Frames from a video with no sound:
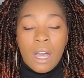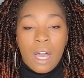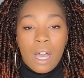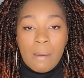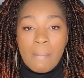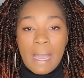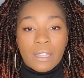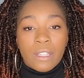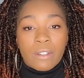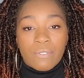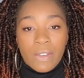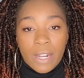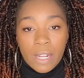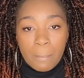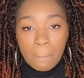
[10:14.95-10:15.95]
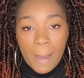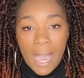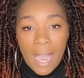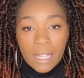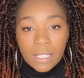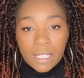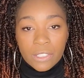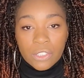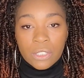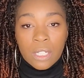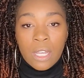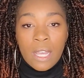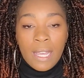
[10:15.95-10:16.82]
I look very polished,